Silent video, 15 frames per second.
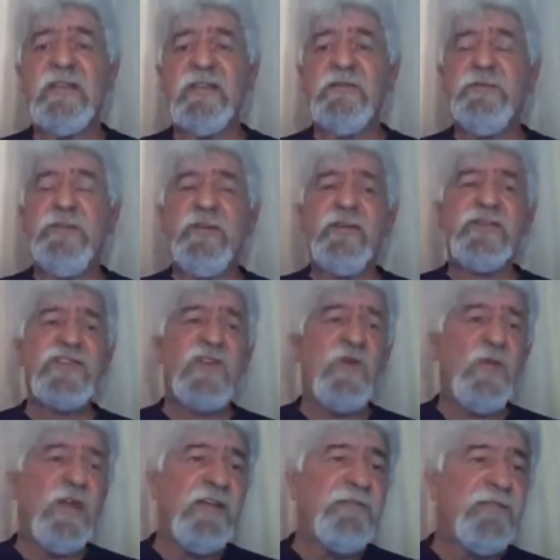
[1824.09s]
Fair and
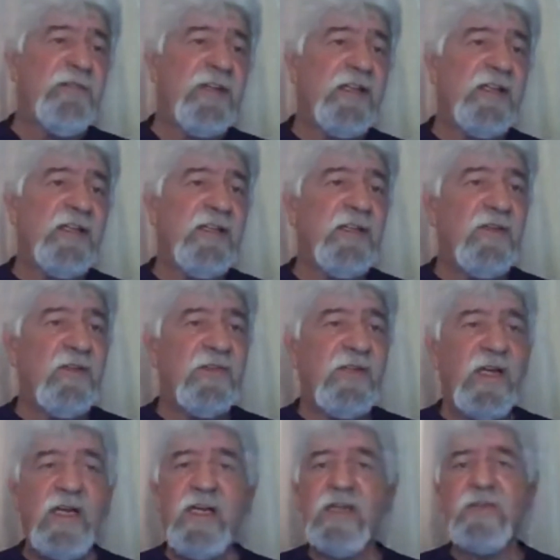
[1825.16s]
square, friendly,
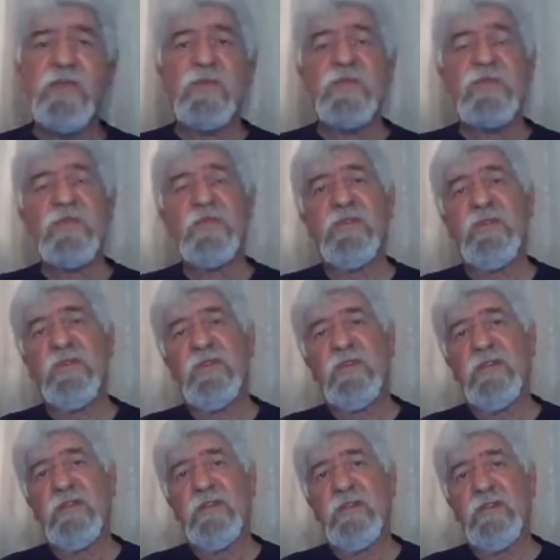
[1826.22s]
dachatos.
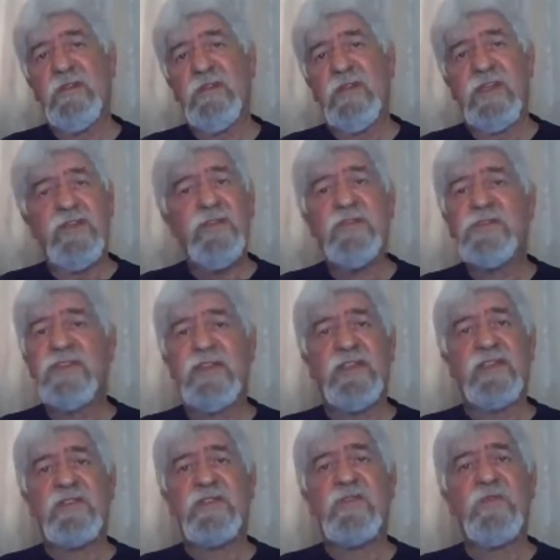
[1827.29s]
And you'll take
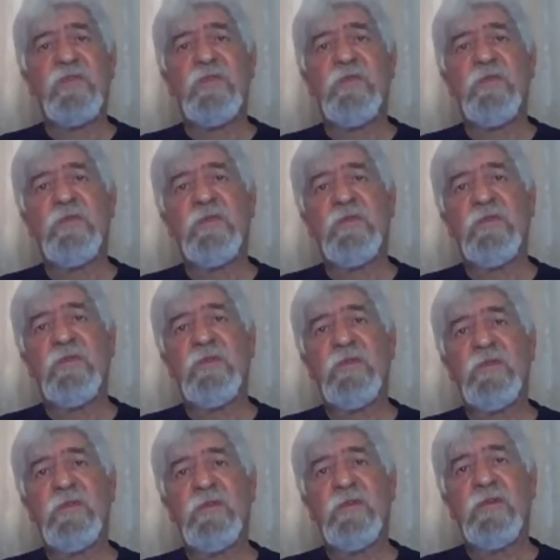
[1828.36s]
us through.
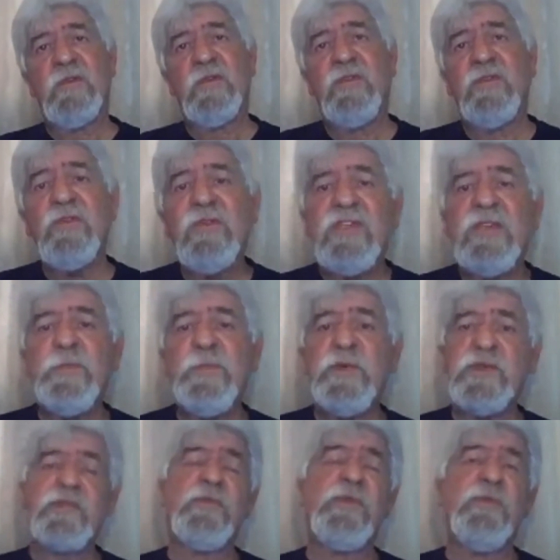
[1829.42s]
You'll keep
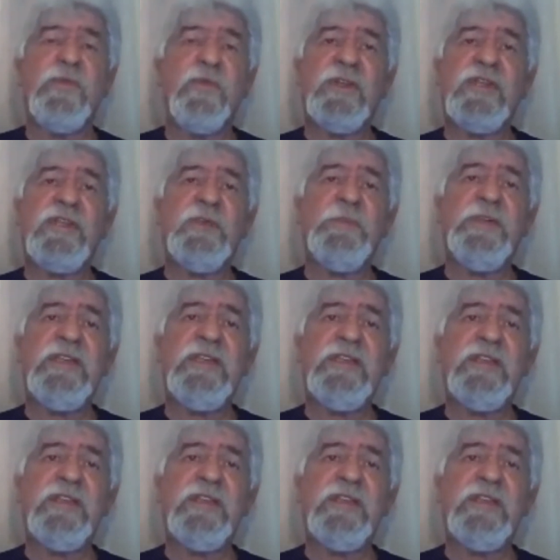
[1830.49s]
us where we want to be.